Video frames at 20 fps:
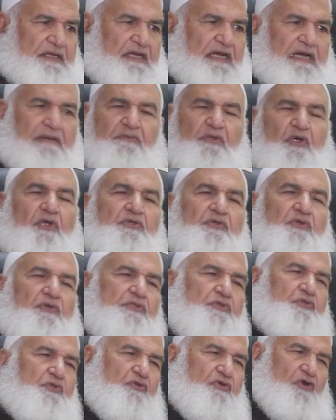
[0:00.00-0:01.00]
I'm not
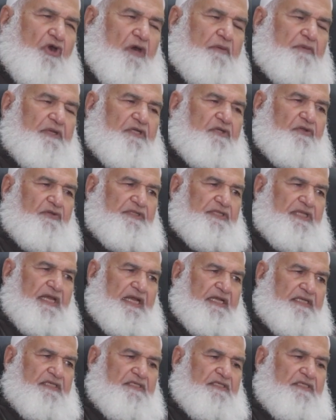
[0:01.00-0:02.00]
going to comment on
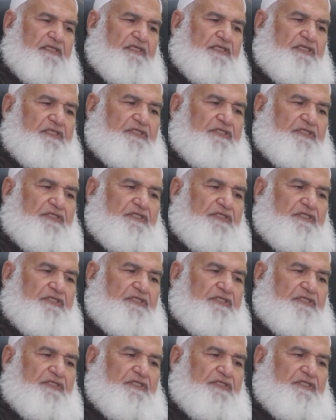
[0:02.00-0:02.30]
that,